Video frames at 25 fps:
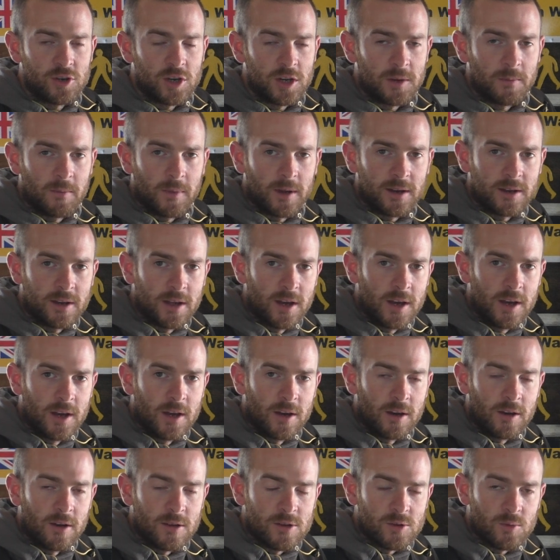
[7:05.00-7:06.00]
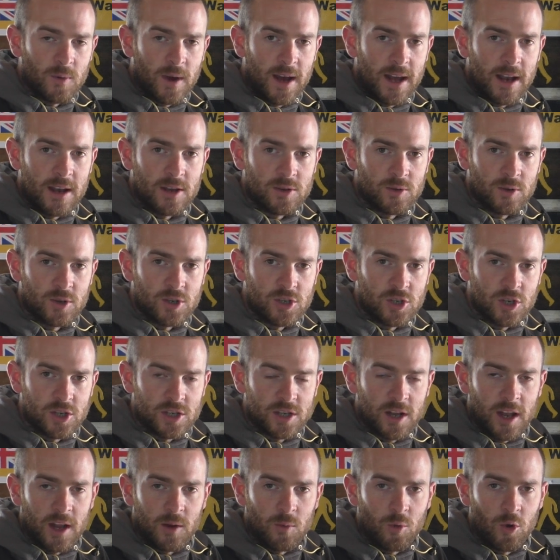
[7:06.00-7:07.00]
treatment as well. So it's
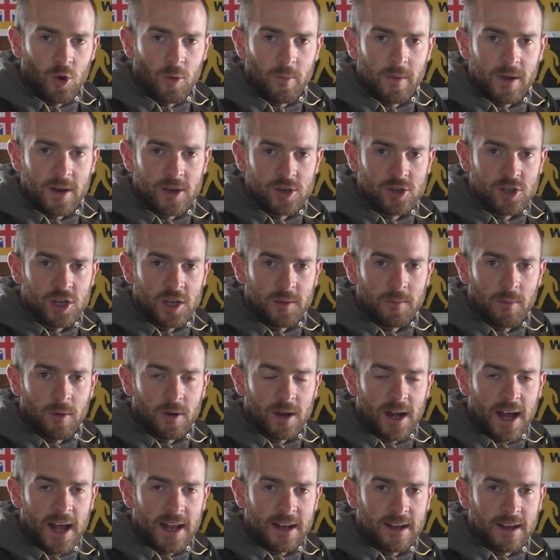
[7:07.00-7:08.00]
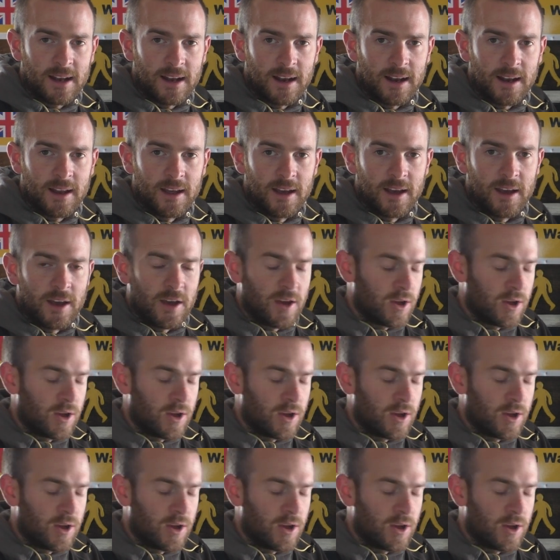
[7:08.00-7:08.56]
just like worming sheep or cattle.